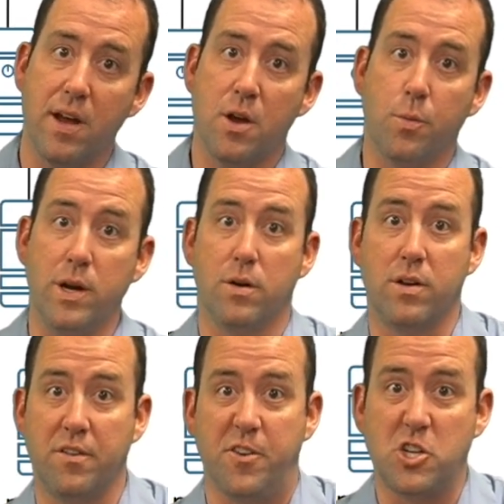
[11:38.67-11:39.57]
we don't
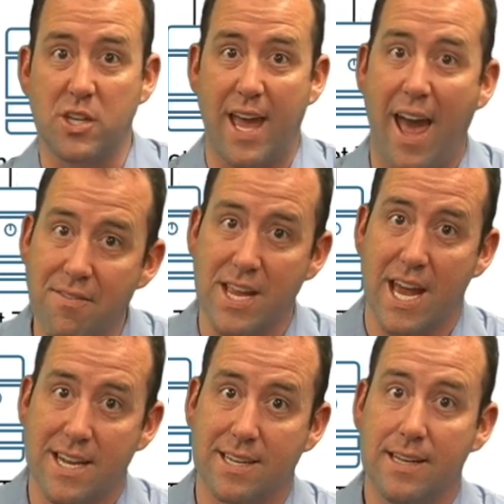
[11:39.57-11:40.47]
officially have it
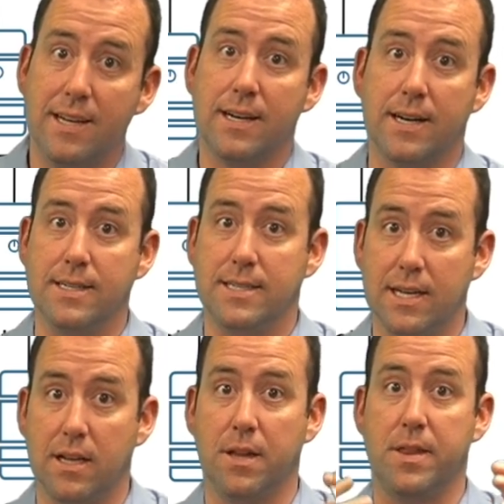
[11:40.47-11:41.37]
yet
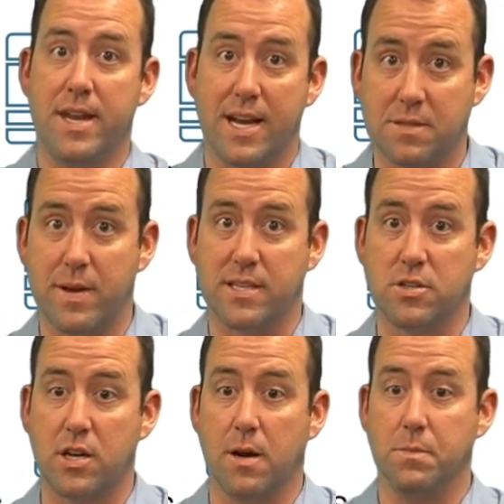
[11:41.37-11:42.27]
until the next message
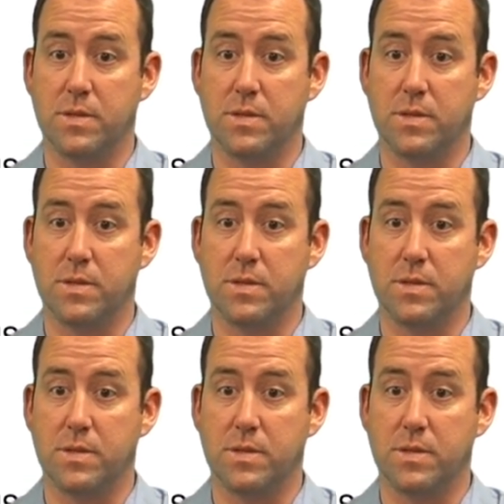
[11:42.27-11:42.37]
comes.